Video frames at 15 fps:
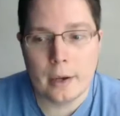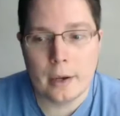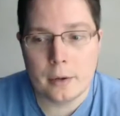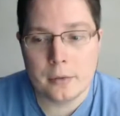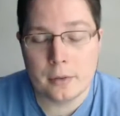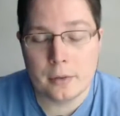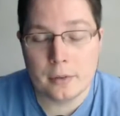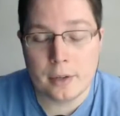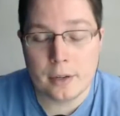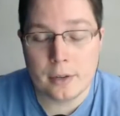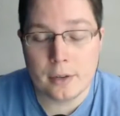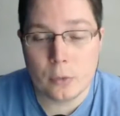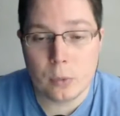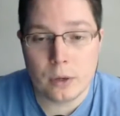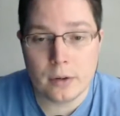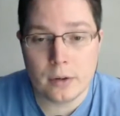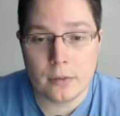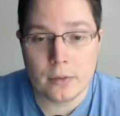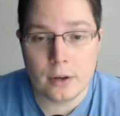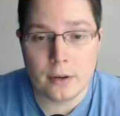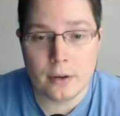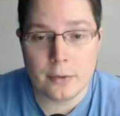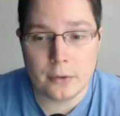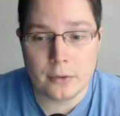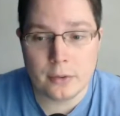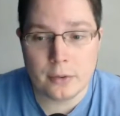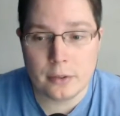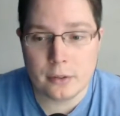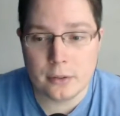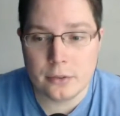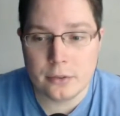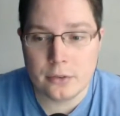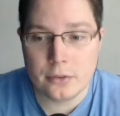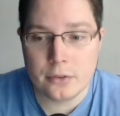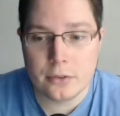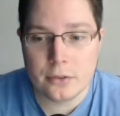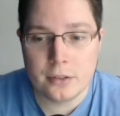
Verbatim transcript: I was gonna say a twelve novel series. Jeez.